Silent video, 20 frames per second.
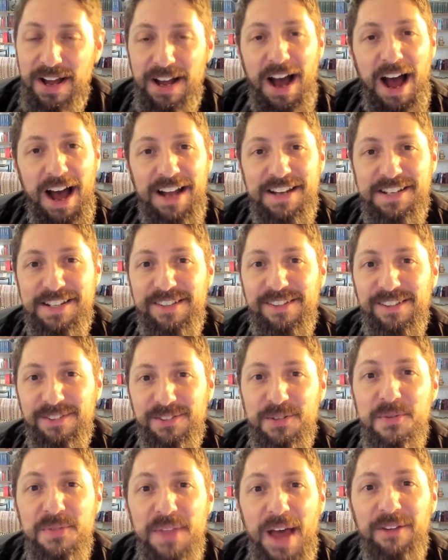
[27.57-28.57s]
Uh, Jesus,
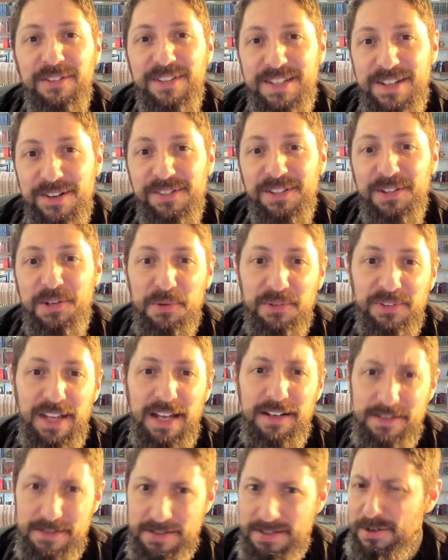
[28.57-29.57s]
2,000 years ago,
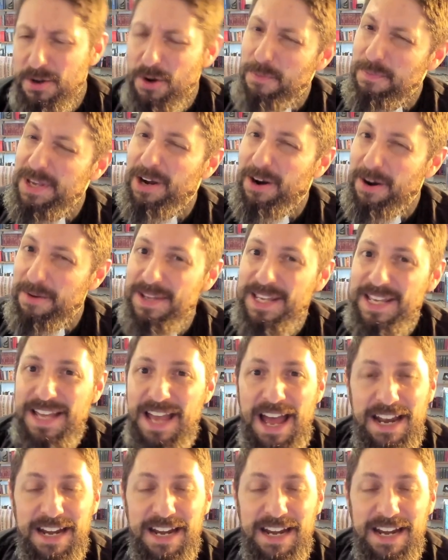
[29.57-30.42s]
said, Yo, BRB.